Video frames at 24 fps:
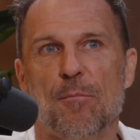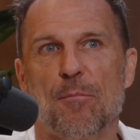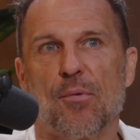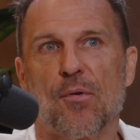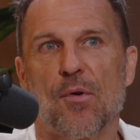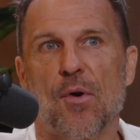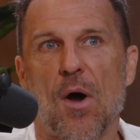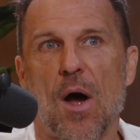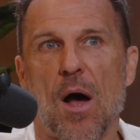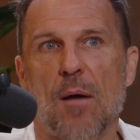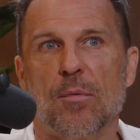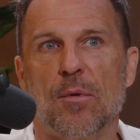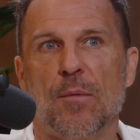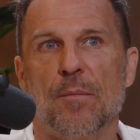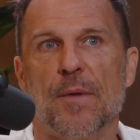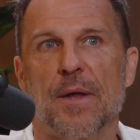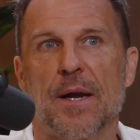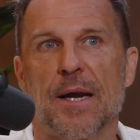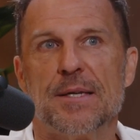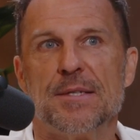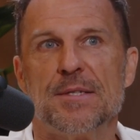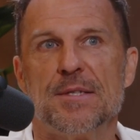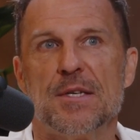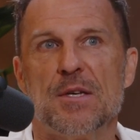problem that
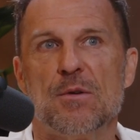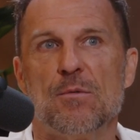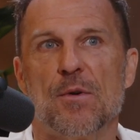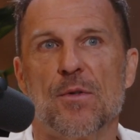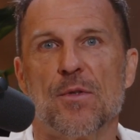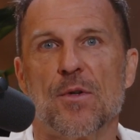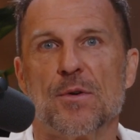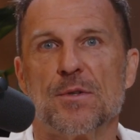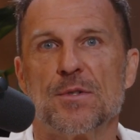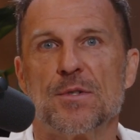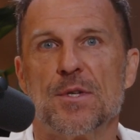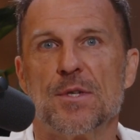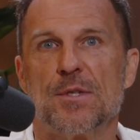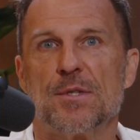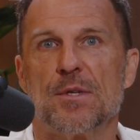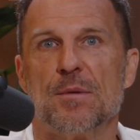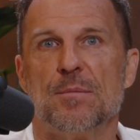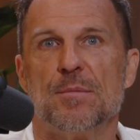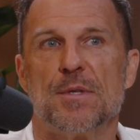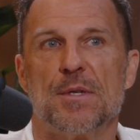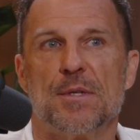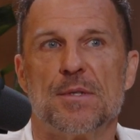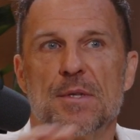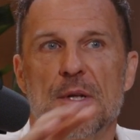I see with those
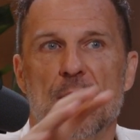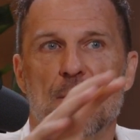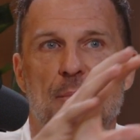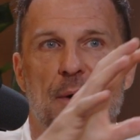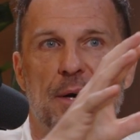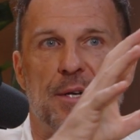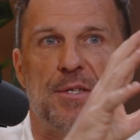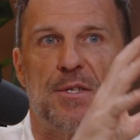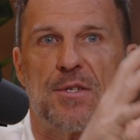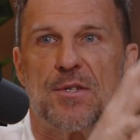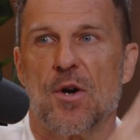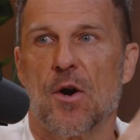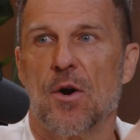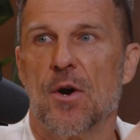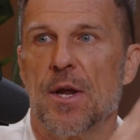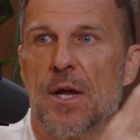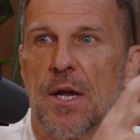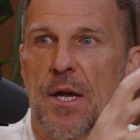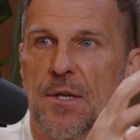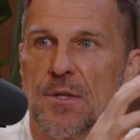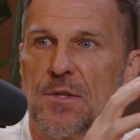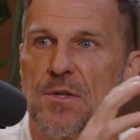systems, is that by starting it